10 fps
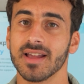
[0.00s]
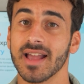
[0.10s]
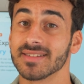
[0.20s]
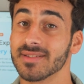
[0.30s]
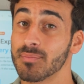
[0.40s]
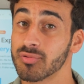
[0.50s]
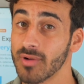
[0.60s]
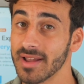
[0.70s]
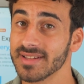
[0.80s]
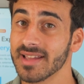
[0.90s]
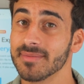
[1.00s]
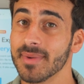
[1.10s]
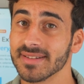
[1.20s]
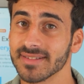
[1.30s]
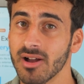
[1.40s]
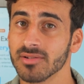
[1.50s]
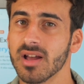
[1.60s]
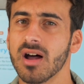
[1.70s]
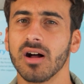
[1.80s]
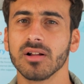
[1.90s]
As surprising as it may sound,
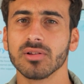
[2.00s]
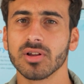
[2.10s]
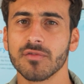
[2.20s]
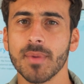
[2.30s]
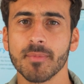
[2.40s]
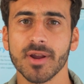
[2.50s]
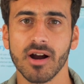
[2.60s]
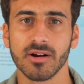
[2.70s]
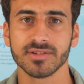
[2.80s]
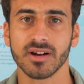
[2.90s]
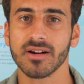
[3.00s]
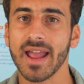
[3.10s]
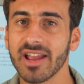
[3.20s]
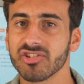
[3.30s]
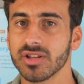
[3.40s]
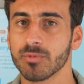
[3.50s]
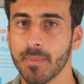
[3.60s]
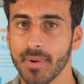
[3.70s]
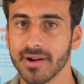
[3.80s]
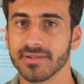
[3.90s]
a lot of memory cards are actually
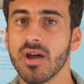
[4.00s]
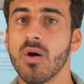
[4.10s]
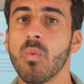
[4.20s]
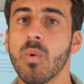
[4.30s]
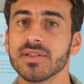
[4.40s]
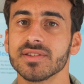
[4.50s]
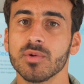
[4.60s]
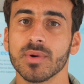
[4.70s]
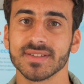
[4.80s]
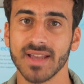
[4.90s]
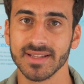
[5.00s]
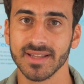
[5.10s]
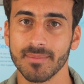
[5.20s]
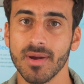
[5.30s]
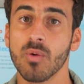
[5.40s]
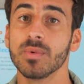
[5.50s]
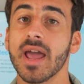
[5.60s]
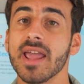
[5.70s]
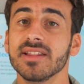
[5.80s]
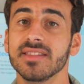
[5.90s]
repaired once you assign them with
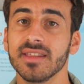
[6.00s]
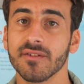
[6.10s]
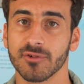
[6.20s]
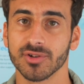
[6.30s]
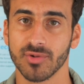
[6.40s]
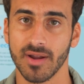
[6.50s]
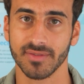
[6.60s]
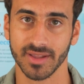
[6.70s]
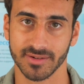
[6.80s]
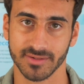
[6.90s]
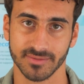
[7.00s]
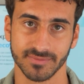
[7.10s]
a different drive letter.